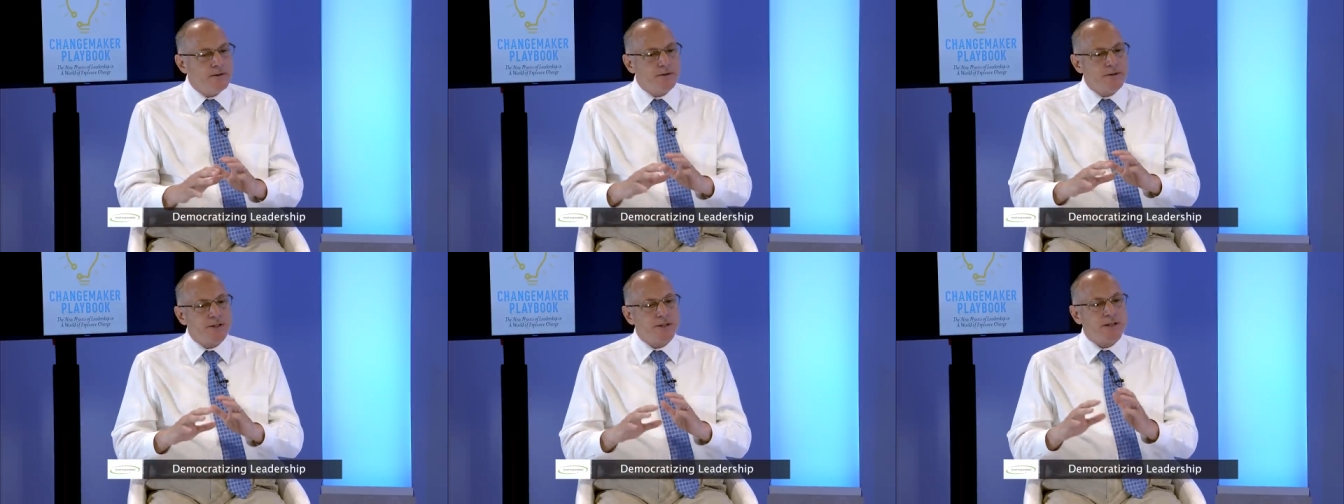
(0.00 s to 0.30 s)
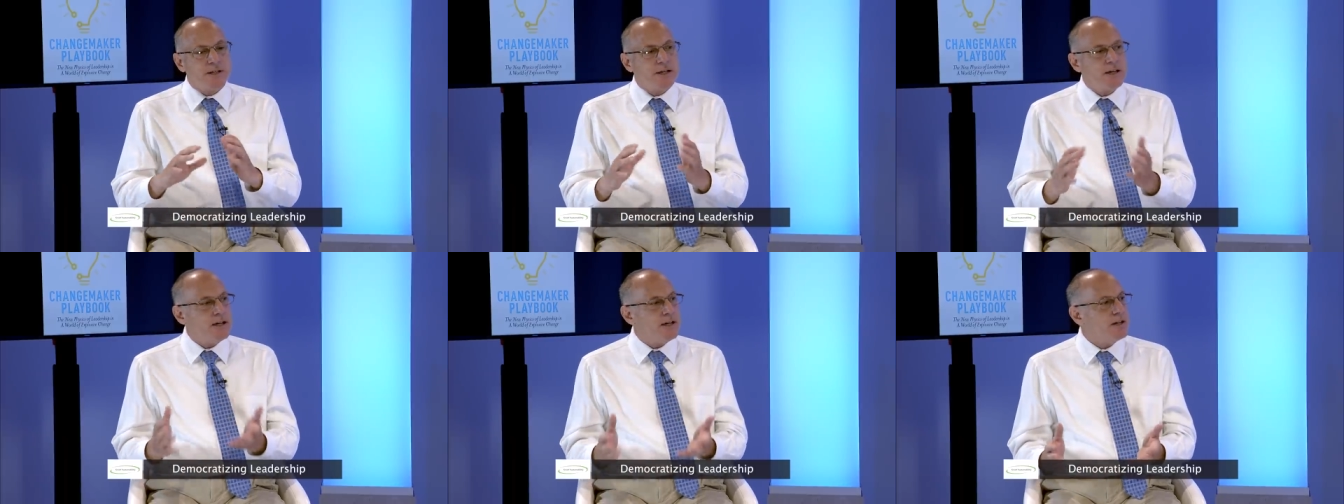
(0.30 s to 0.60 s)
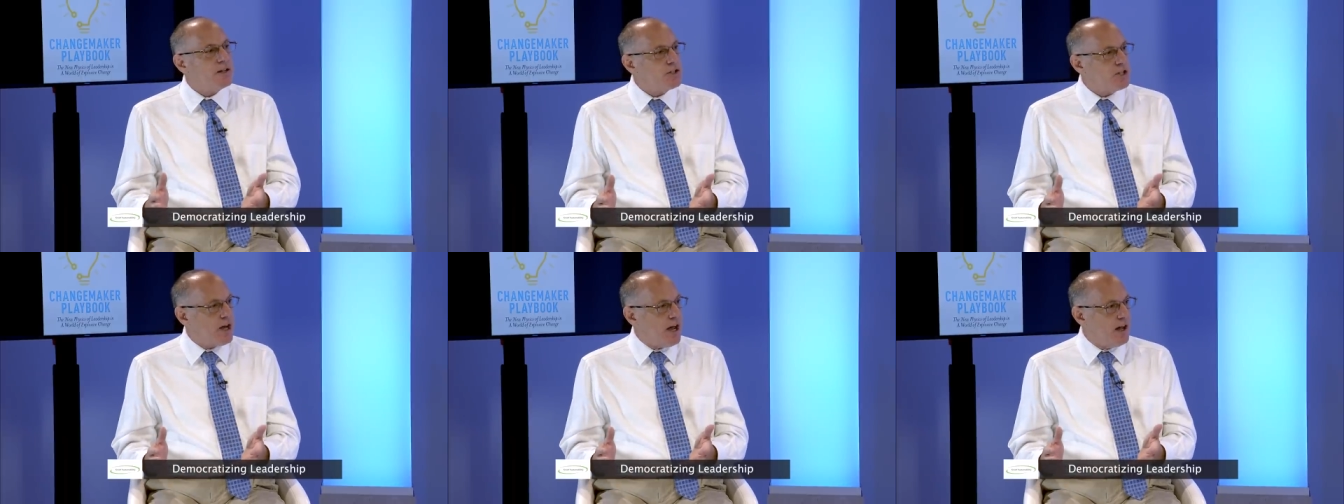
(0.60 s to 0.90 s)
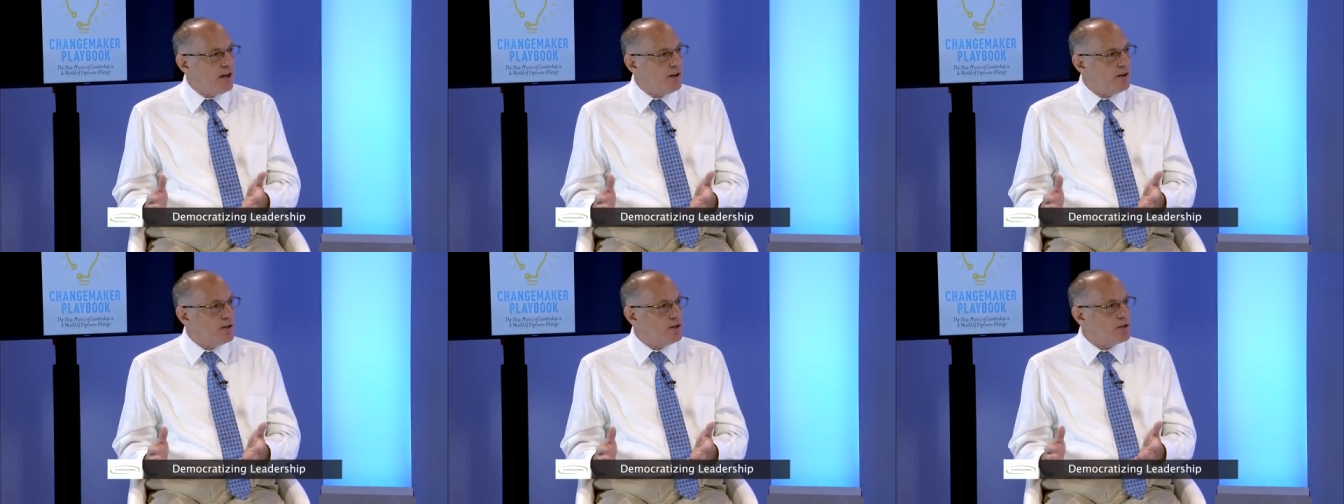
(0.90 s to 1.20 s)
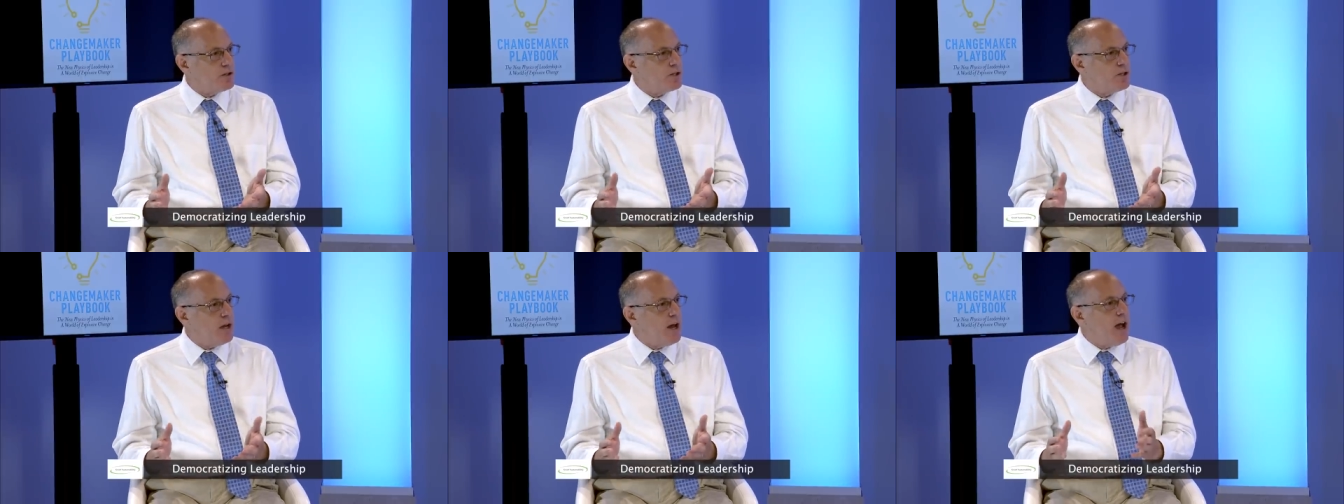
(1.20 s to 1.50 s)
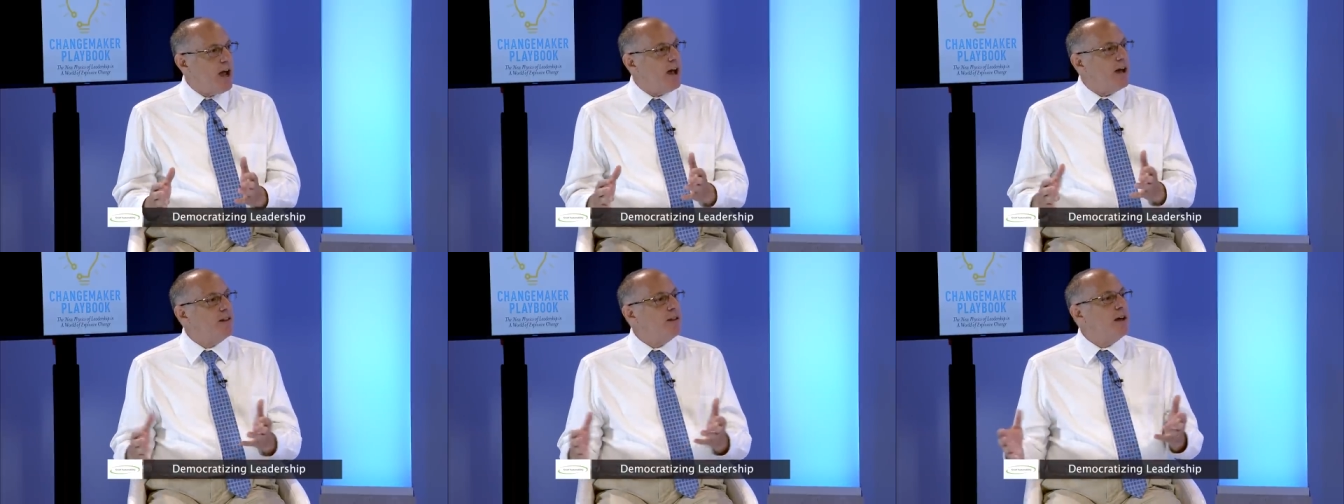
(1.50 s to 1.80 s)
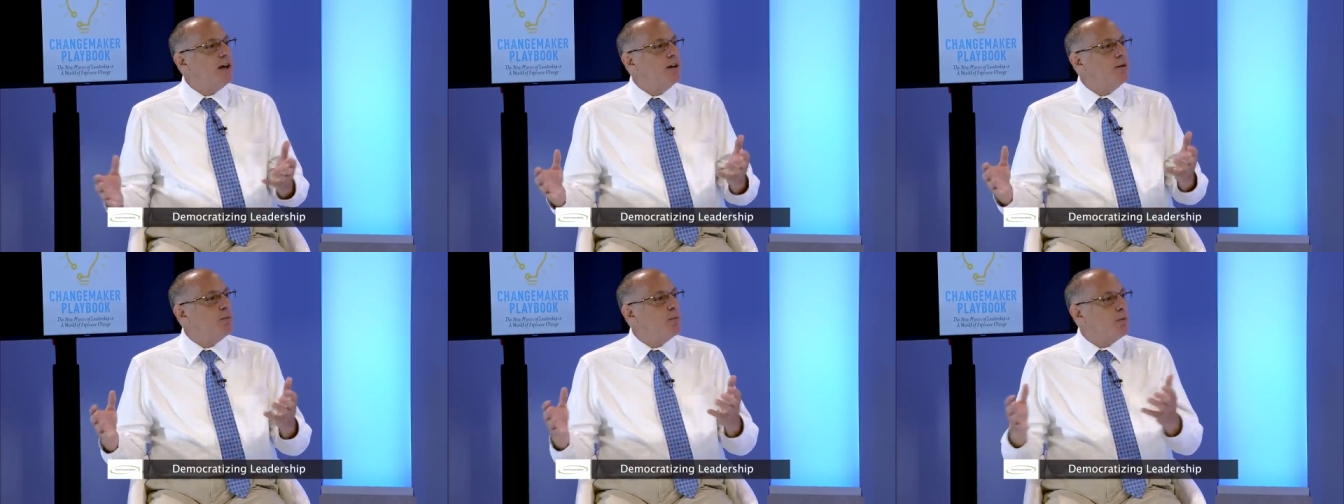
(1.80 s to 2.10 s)
seeing a challenge and
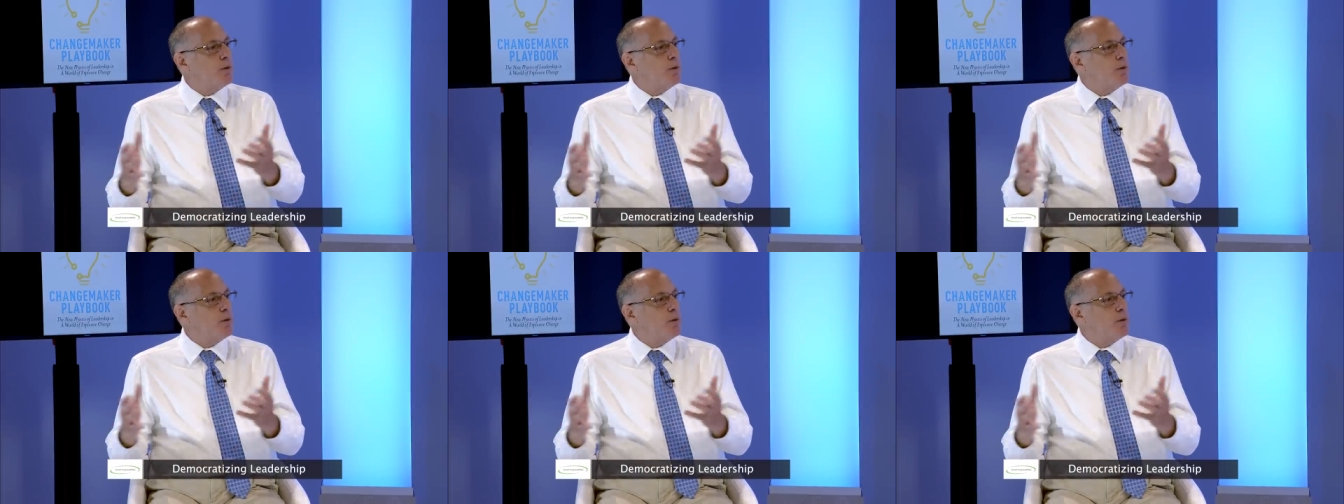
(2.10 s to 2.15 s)
then